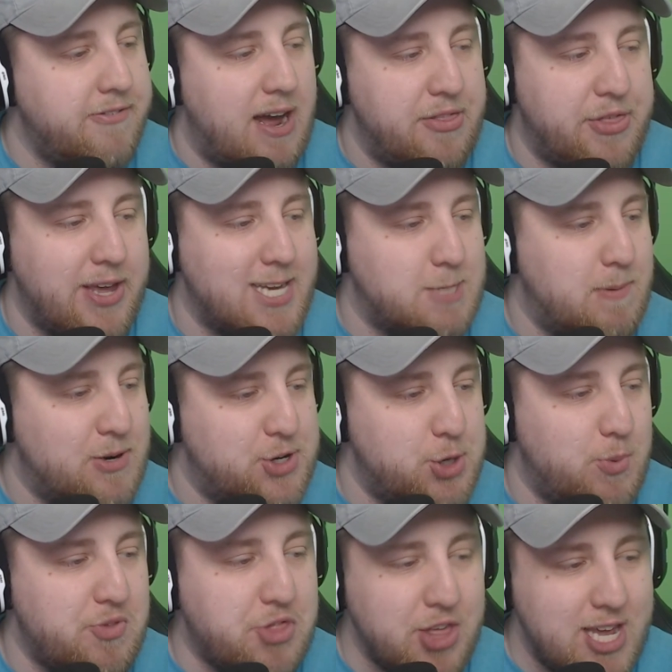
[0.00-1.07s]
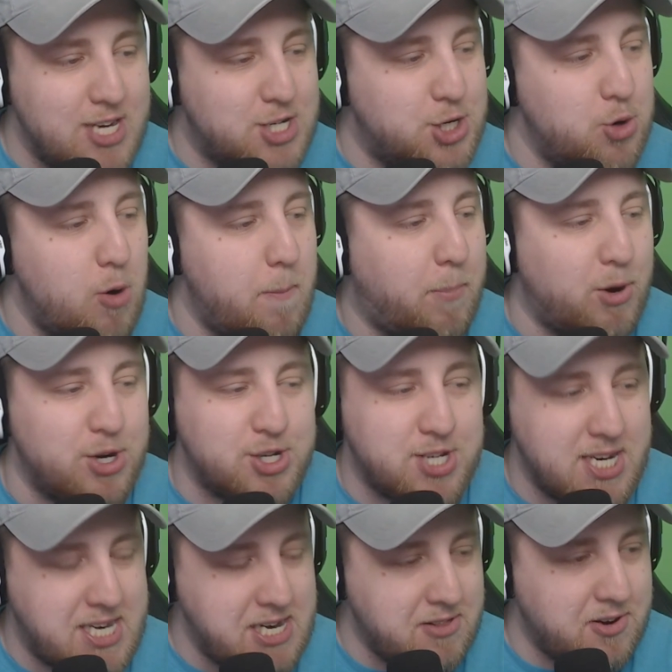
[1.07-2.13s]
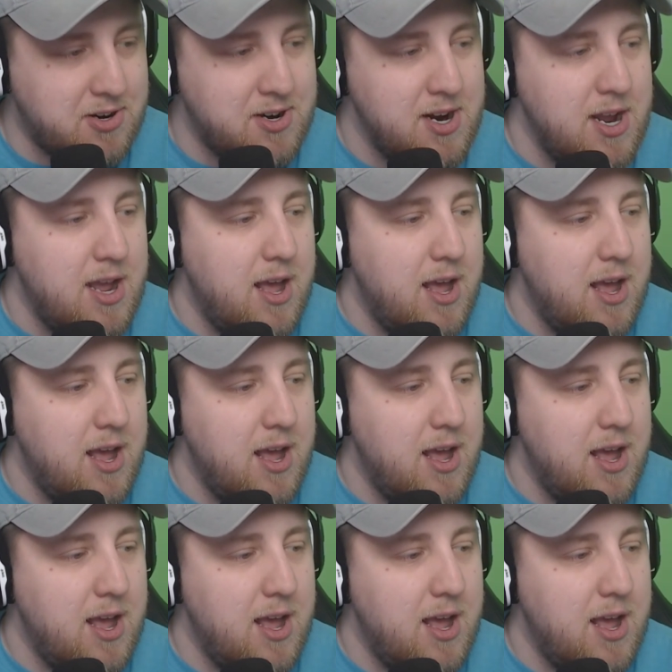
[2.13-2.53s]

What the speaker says: I think especially with these two in particular,